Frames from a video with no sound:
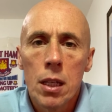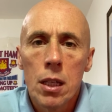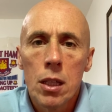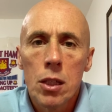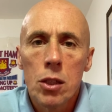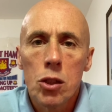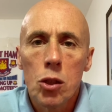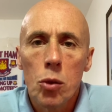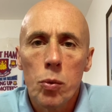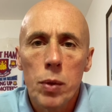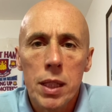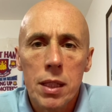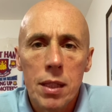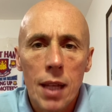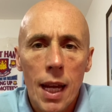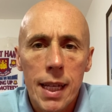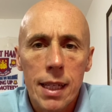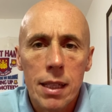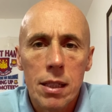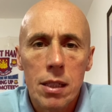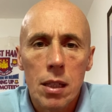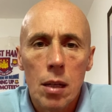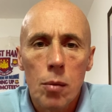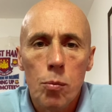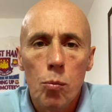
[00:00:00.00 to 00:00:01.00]
Do we take
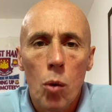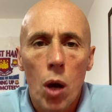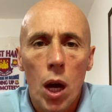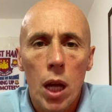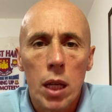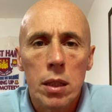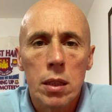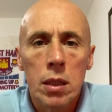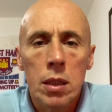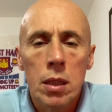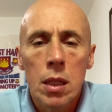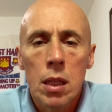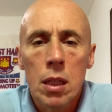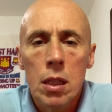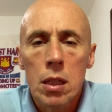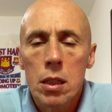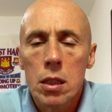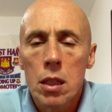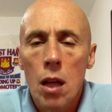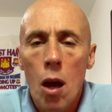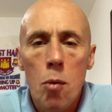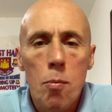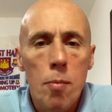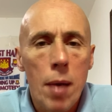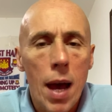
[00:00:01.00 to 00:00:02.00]
someone,
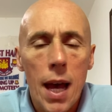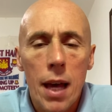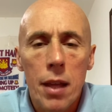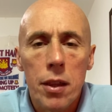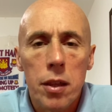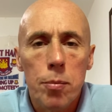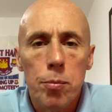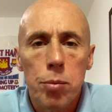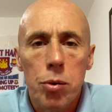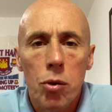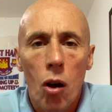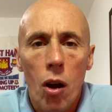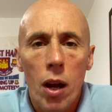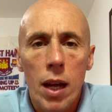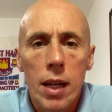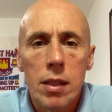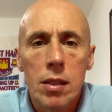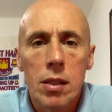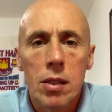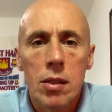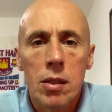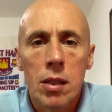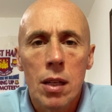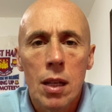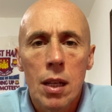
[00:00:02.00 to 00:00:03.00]
no matter the
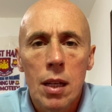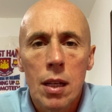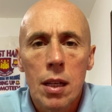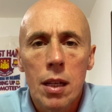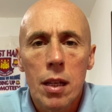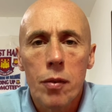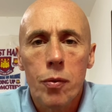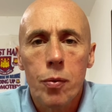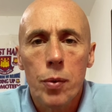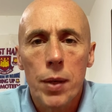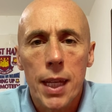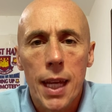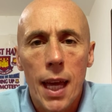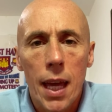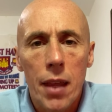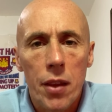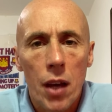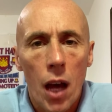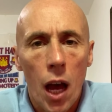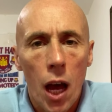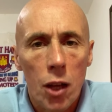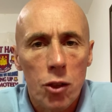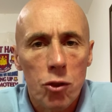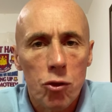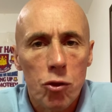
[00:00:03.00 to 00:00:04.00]
price, if we get the
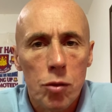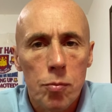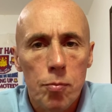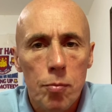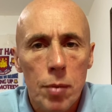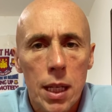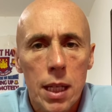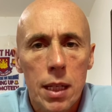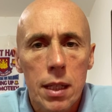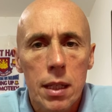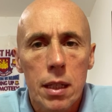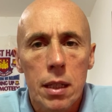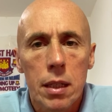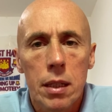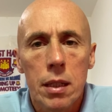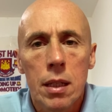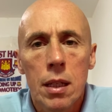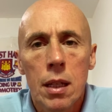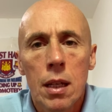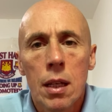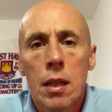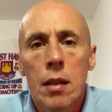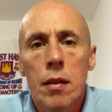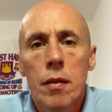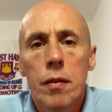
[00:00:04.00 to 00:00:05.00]
100 million
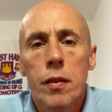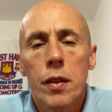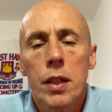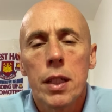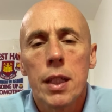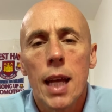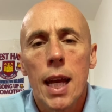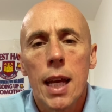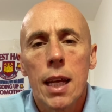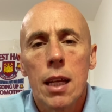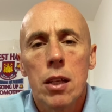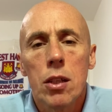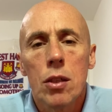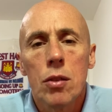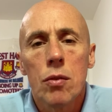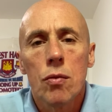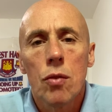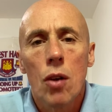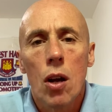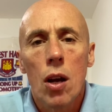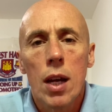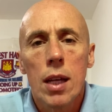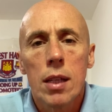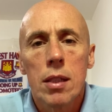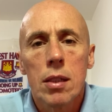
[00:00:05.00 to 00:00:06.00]
for Declan
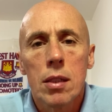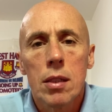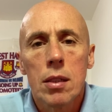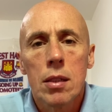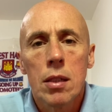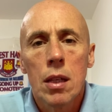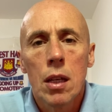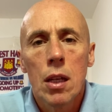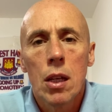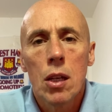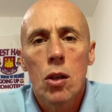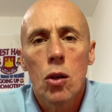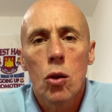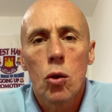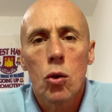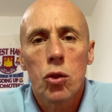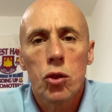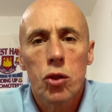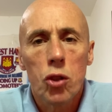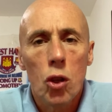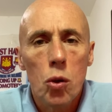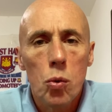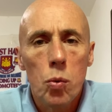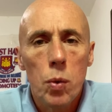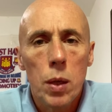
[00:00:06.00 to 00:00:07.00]
Rice? Or
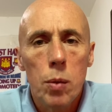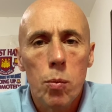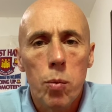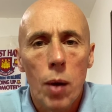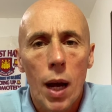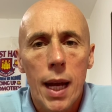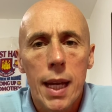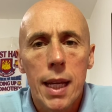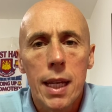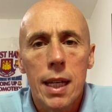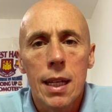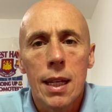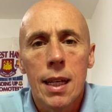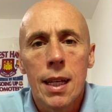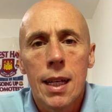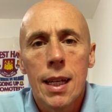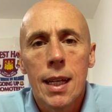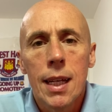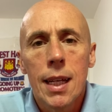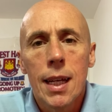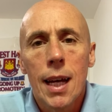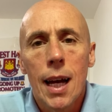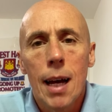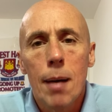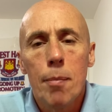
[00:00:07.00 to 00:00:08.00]
do we wait
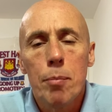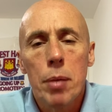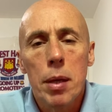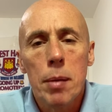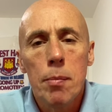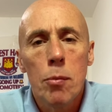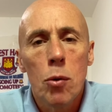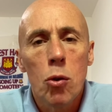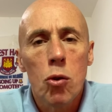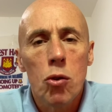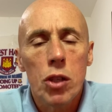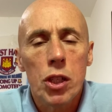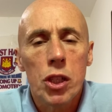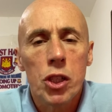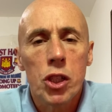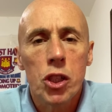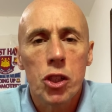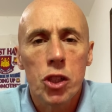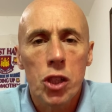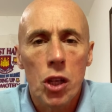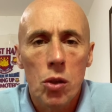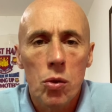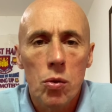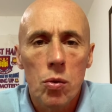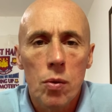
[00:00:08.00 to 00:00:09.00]
and be more
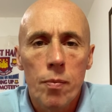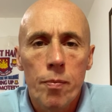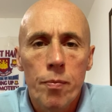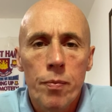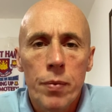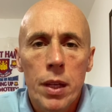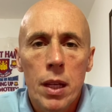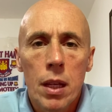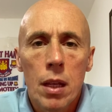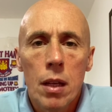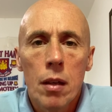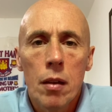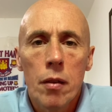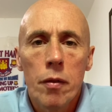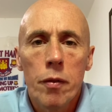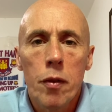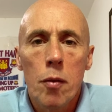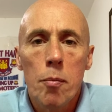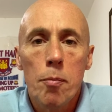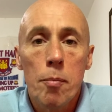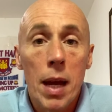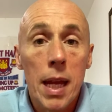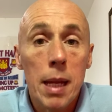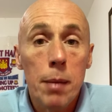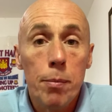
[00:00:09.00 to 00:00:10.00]
astute for
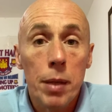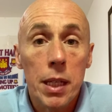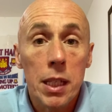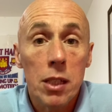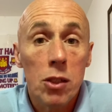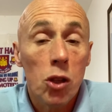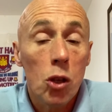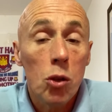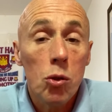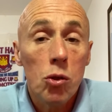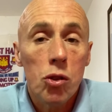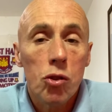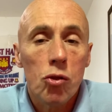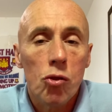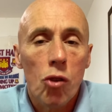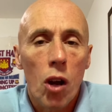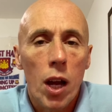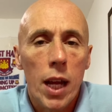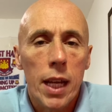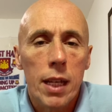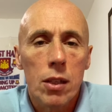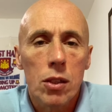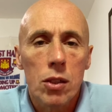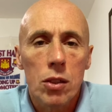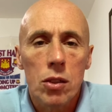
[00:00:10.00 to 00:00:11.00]
maybe two
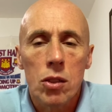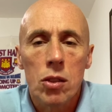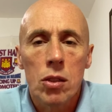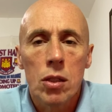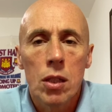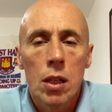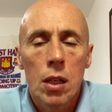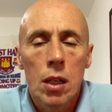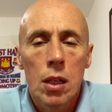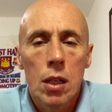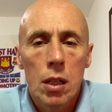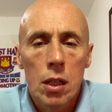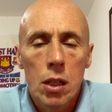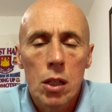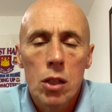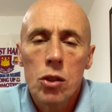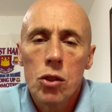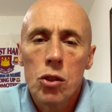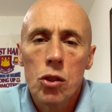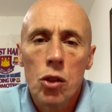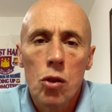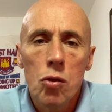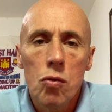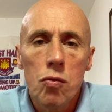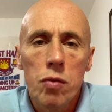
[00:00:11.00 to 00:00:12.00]
strikers
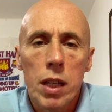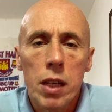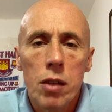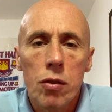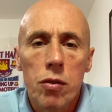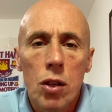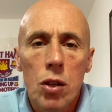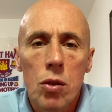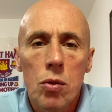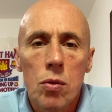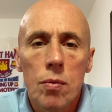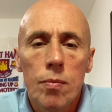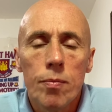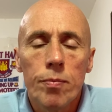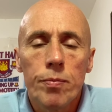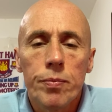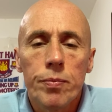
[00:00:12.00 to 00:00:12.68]
to recruit?